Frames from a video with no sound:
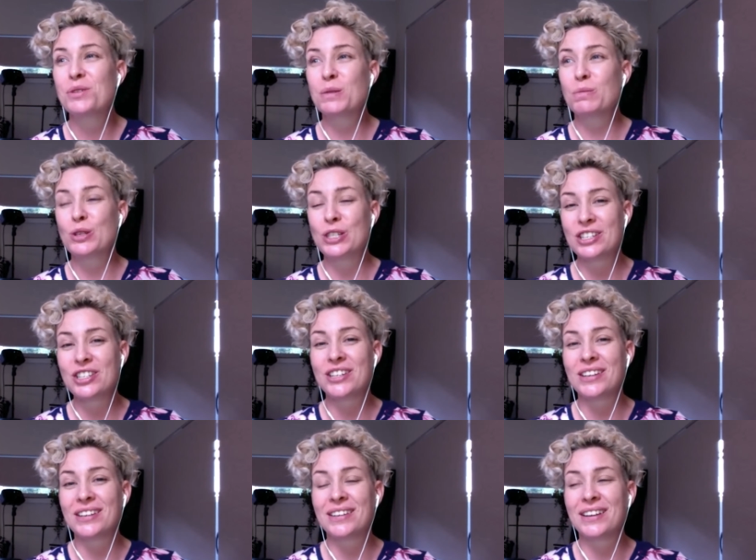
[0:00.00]
was a
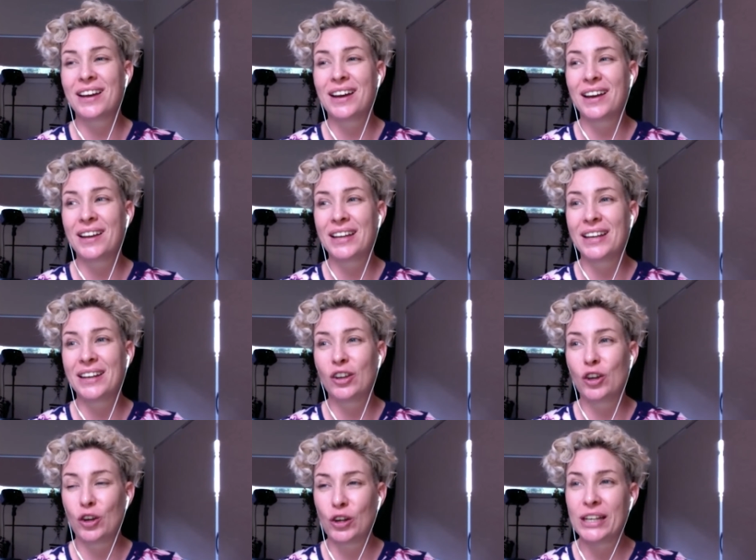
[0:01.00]
beautician uh,
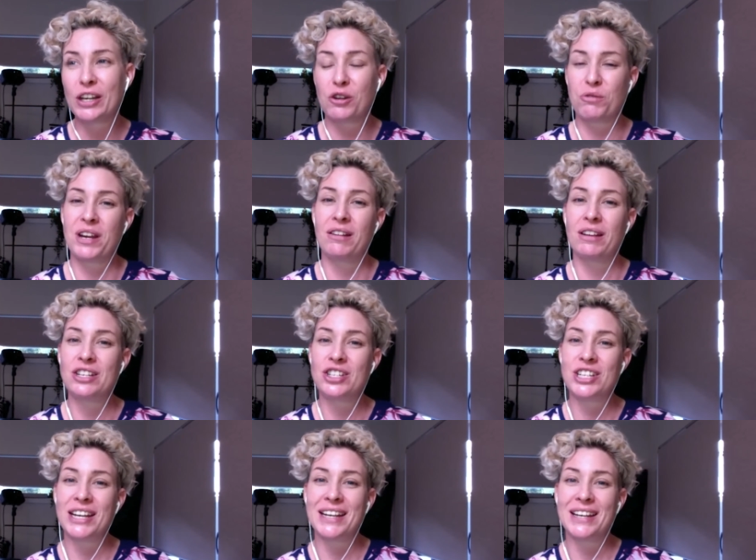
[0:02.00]
in her early career,
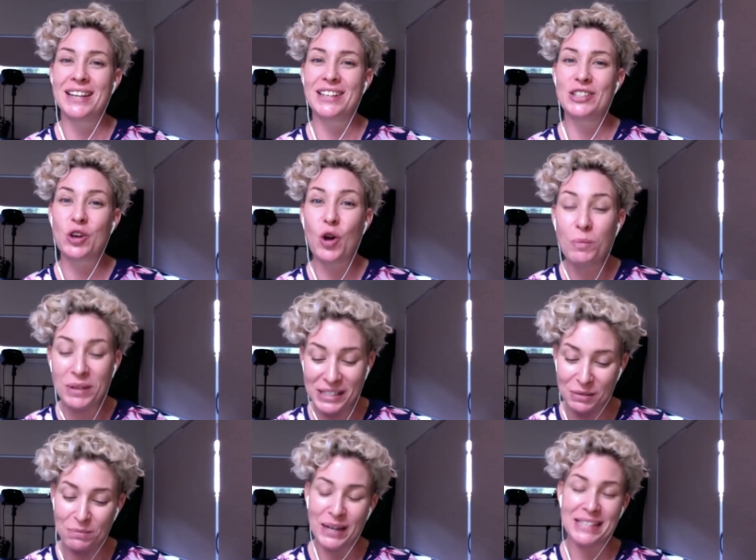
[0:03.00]
and she taught
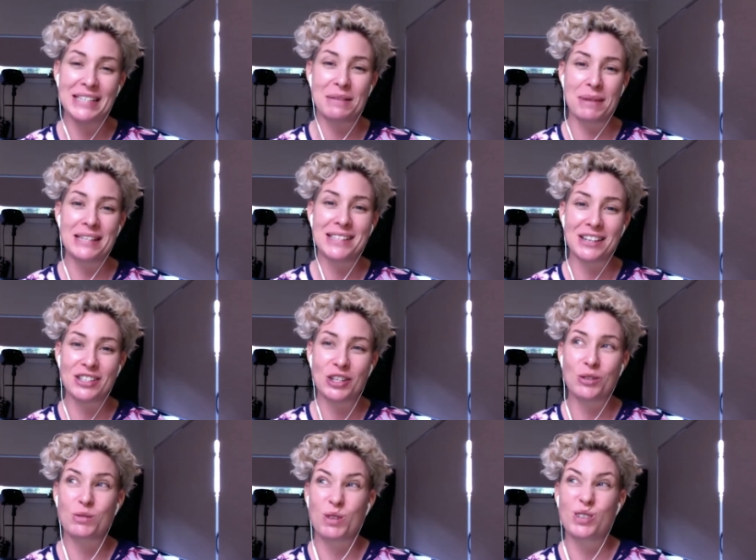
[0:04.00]
me some basic massage
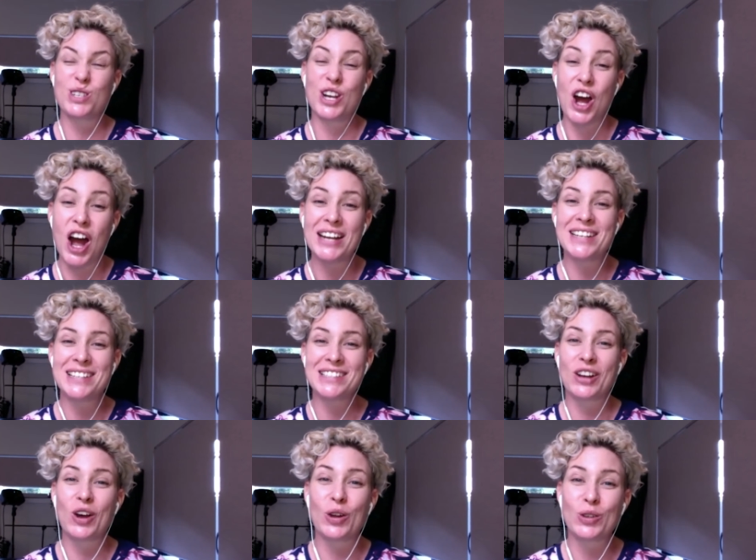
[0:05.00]
skills when I was nine
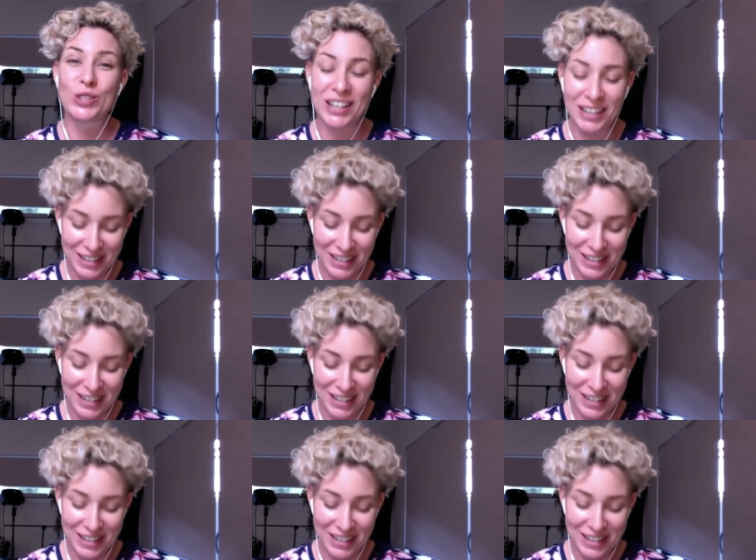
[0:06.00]
years old.